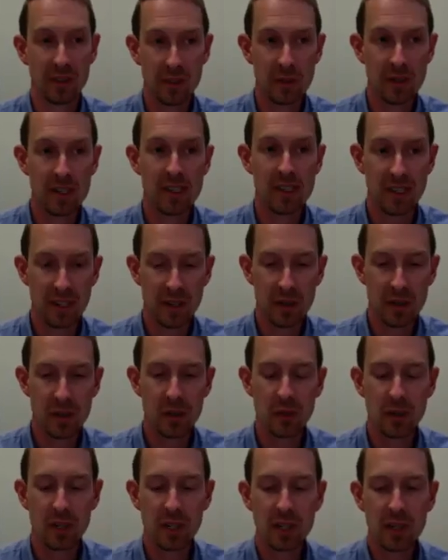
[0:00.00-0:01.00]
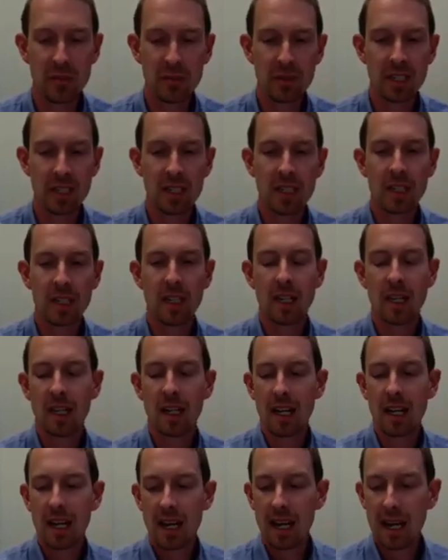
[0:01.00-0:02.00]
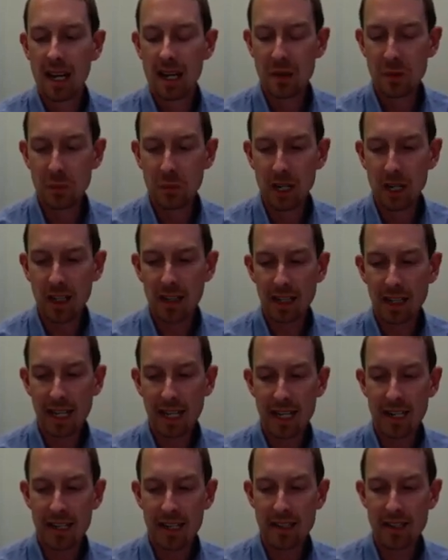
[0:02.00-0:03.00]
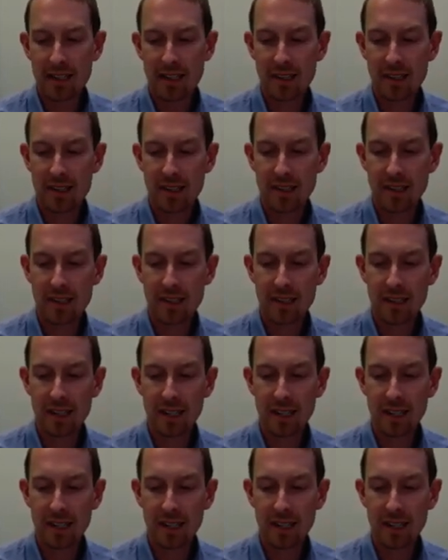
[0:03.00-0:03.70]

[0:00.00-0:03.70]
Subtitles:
Louis and elsewhere, as well as